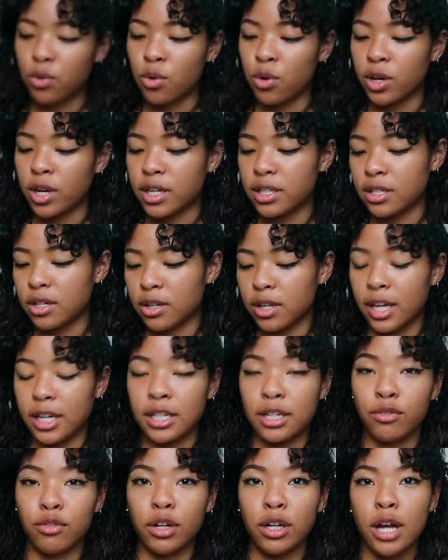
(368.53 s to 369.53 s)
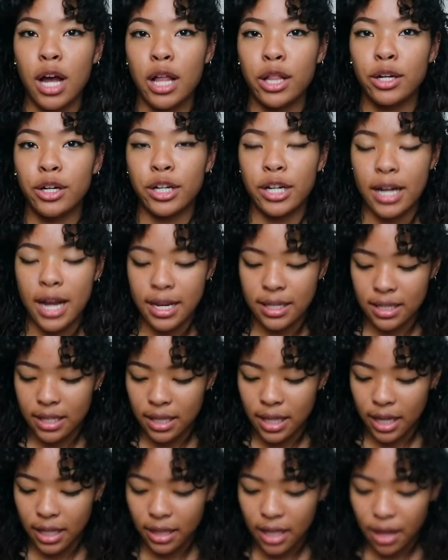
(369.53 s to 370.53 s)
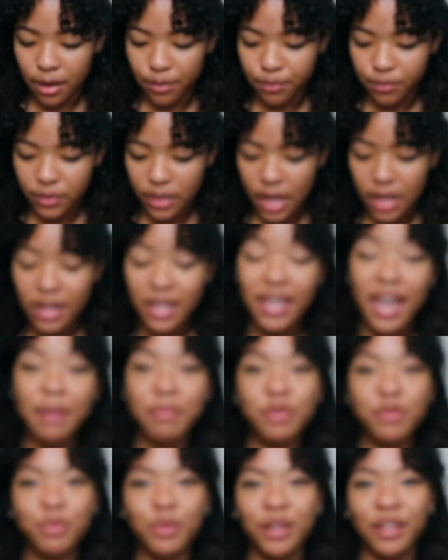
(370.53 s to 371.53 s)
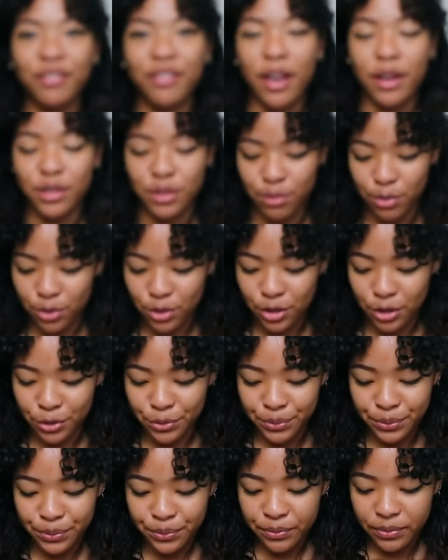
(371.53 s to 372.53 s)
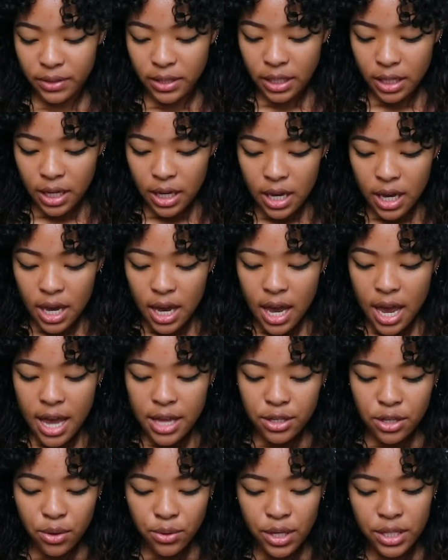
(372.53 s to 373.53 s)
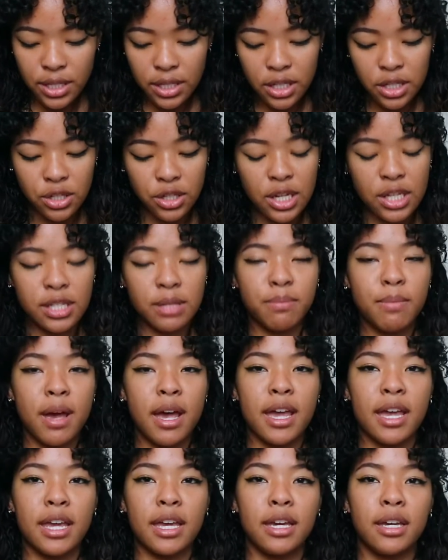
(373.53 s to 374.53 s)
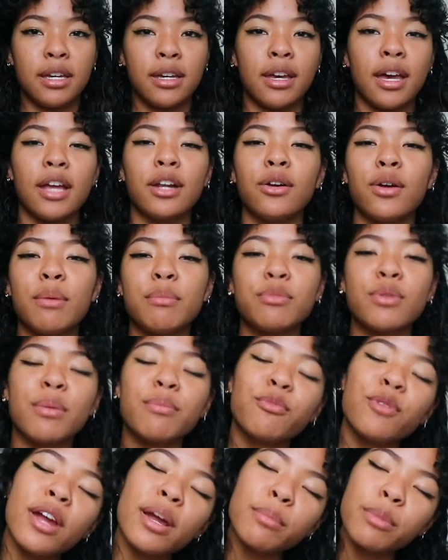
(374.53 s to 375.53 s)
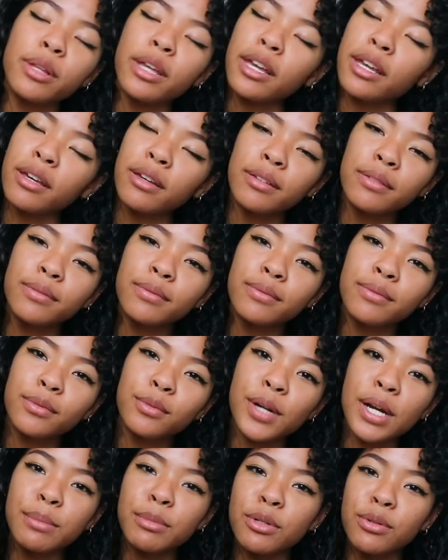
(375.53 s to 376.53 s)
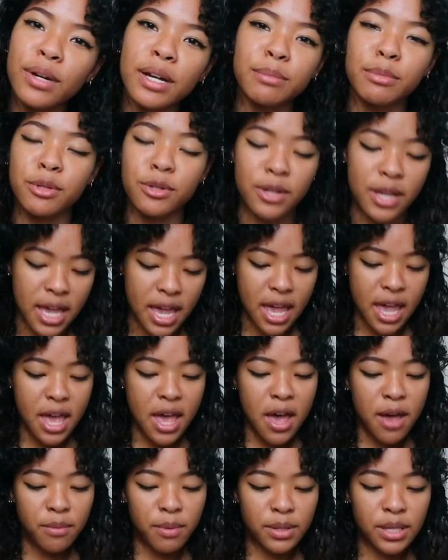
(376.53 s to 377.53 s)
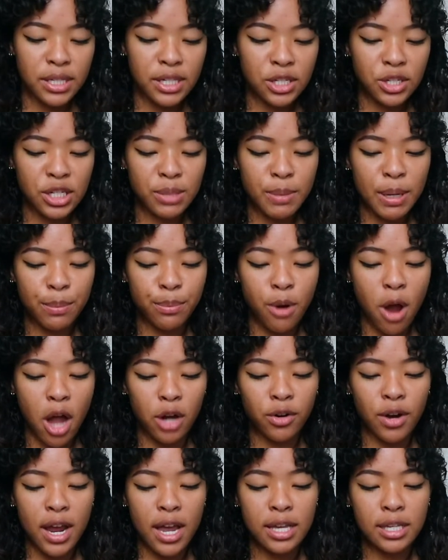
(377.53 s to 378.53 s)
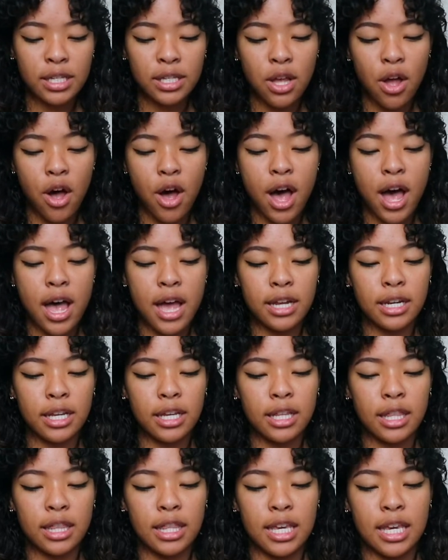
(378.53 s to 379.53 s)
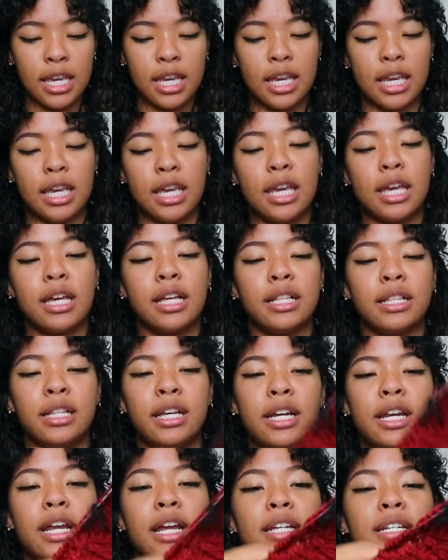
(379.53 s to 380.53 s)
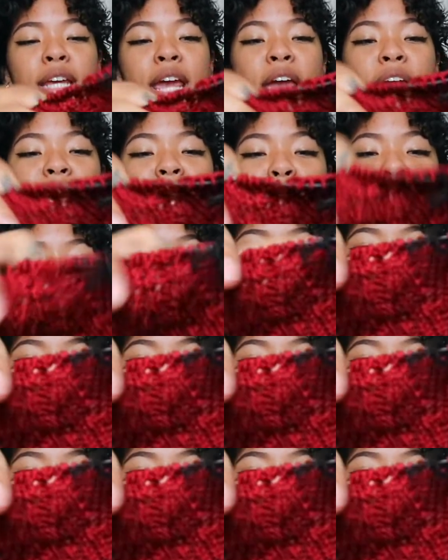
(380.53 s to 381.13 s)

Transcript: cool because they're like different colored and nice and light. And the cable's pretty flexible too. And so this is just my, I don't know, I'm rambling. Ramble. But this is just my progress on the Lydia tag. I'm